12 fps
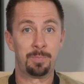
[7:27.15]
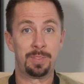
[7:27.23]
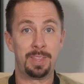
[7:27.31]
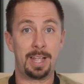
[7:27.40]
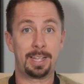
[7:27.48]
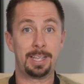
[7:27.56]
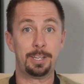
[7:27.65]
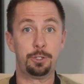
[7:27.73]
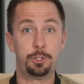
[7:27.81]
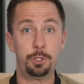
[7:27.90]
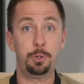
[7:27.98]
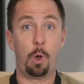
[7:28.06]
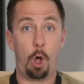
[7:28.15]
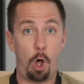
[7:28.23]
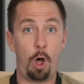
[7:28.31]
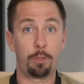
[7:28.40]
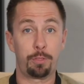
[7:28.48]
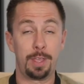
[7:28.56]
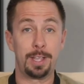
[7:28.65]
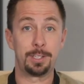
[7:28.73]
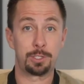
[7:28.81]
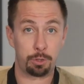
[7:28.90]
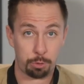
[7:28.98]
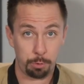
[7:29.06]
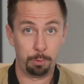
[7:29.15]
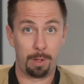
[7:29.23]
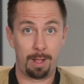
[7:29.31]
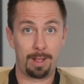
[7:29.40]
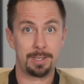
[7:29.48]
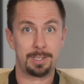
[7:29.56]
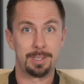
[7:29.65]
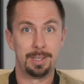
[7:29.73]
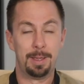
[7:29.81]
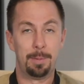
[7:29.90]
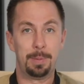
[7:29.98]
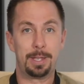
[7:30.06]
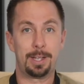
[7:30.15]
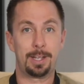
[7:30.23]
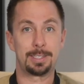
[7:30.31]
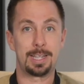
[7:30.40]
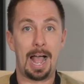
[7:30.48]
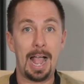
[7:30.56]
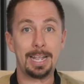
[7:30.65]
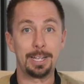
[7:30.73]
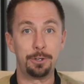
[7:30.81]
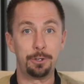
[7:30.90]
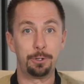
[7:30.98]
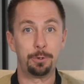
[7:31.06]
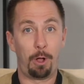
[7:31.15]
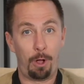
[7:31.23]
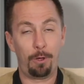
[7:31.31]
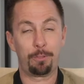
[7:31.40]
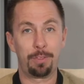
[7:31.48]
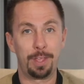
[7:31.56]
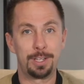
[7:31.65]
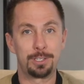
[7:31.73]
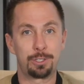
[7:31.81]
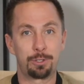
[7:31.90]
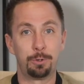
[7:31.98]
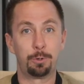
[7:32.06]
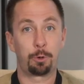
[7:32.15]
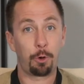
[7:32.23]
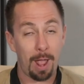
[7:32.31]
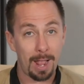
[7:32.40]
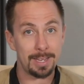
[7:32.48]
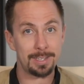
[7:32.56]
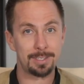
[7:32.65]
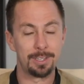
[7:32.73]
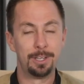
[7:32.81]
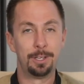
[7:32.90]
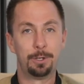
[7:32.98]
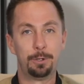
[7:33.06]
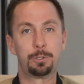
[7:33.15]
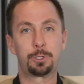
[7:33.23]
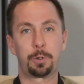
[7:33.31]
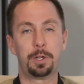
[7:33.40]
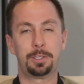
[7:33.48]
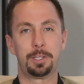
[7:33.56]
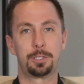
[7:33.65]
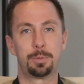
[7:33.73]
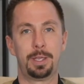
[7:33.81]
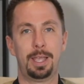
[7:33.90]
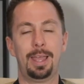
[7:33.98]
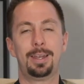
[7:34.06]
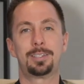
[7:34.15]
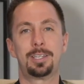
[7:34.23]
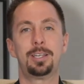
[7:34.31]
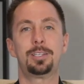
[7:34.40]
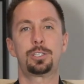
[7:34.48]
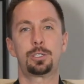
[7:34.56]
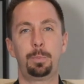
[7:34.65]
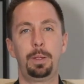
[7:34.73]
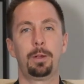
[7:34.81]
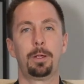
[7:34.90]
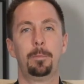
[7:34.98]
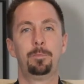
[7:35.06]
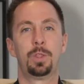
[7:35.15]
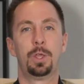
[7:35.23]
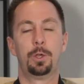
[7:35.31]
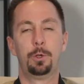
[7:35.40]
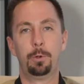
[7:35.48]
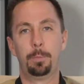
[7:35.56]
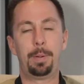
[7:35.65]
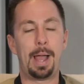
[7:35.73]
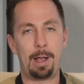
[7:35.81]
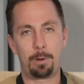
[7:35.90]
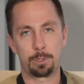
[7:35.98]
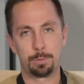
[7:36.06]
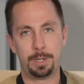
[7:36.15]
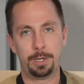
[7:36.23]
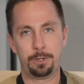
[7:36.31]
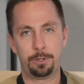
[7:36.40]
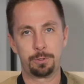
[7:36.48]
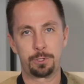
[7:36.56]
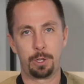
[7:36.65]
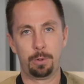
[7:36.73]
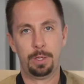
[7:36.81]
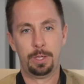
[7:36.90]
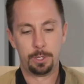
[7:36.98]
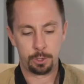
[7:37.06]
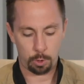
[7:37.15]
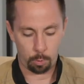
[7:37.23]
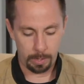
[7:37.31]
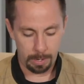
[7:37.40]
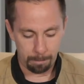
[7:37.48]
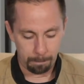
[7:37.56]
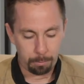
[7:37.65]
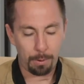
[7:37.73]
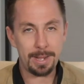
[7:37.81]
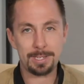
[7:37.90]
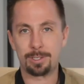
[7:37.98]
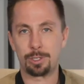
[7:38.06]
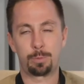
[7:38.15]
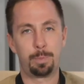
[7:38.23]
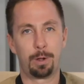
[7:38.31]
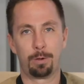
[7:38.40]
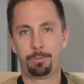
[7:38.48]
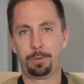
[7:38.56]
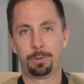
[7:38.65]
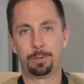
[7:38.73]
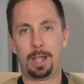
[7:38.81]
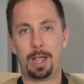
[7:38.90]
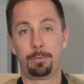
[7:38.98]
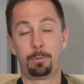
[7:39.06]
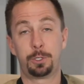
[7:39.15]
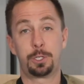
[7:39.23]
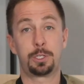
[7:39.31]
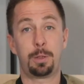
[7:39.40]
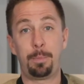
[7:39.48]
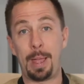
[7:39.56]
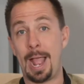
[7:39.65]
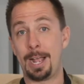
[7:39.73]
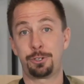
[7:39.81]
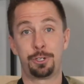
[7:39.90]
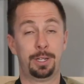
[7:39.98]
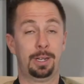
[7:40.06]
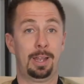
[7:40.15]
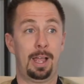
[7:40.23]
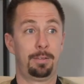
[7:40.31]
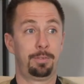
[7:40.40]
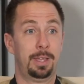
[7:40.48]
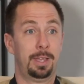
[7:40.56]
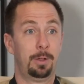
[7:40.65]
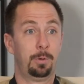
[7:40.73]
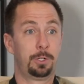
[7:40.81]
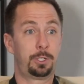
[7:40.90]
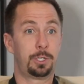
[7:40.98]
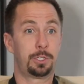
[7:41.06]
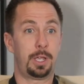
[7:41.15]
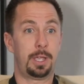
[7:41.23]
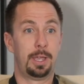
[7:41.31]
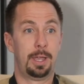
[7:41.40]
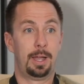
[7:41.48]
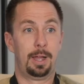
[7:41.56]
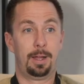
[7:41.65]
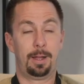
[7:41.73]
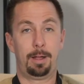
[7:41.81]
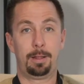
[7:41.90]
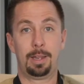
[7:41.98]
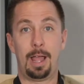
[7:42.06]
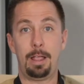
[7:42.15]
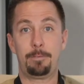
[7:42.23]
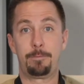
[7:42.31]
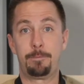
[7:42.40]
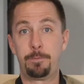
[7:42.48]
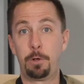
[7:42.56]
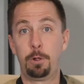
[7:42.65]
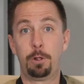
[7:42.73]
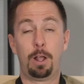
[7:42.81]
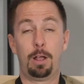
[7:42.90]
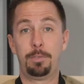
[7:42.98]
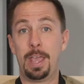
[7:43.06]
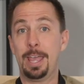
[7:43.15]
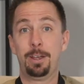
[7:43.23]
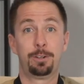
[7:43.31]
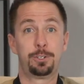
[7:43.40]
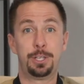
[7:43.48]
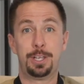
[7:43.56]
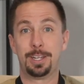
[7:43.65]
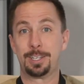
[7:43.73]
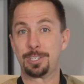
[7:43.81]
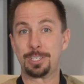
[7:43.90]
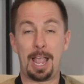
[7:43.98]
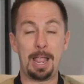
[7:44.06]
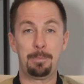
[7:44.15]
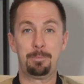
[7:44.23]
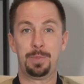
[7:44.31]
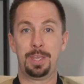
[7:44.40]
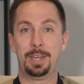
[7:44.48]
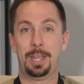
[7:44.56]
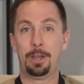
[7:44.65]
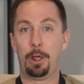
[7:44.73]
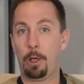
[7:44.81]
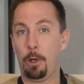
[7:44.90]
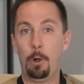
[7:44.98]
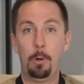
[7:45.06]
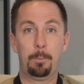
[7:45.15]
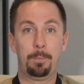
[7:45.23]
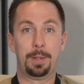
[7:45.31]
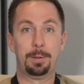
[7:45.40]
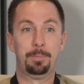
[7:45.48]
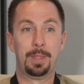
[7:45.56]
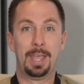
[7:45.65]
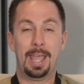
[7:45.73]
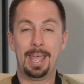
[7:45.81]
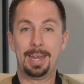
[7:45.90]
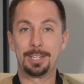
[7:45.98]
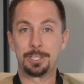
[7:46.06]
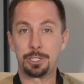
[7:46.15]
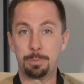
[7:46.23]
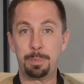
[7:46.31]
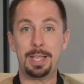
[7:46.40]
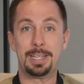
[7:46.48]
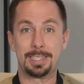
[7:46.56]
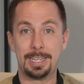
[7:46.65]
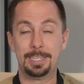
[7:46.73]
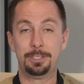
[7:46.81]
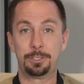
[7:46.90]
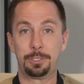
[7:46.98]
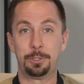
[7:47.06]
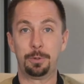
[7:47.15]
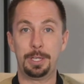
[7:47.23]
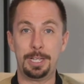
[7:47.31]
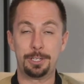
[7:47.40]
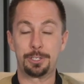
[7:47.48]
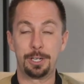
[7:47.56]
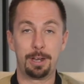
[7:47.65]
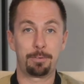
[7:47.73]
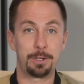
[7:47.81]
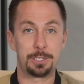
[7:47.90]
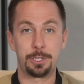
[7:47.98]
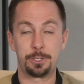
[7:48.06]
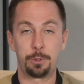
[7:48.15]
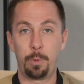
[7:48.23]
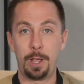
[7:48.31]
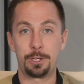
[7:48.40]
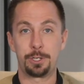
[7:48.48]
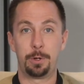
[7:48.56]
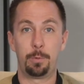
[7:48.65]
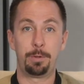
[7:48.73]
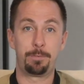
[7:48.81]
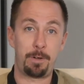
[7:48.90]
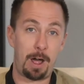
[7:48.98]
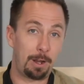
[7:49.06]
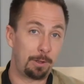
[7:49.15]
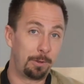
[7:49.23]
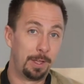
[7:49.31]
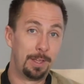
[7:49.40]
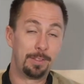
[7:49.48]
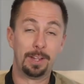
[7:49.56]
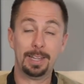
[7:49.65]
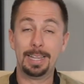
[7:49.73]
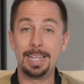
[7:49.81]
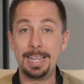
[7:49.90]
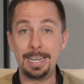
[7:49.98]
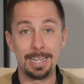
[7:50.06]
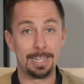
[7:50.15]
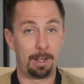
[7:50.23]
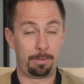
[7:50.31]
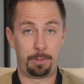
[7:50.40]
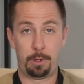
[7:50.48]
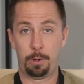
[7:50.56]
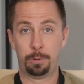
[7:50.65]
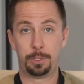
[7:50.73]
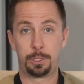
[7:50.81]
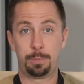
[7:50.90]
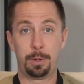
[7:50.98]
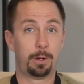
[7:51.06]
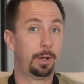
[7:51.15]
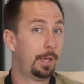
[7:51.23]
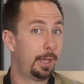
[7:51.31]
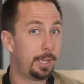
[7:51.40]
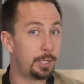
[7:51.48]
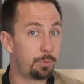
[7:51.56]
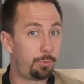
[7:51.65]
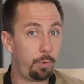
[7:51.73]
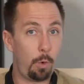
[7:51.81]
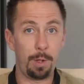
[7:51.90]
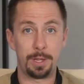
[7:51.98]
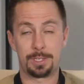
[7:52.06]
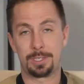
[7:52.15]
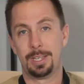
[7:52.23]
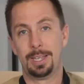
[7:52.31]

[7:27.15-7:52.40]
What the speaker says: that can do all things through us, because I can do all things through Christ who strengthens me, and it's His Spirit who empowers me to do so. So we embrace the Spirit-filled life, which is a passionate life, which is a life full of energy and excitement and hope, and it speaks into each and every situation, and we follow the leading of the Holy Spirit, His voice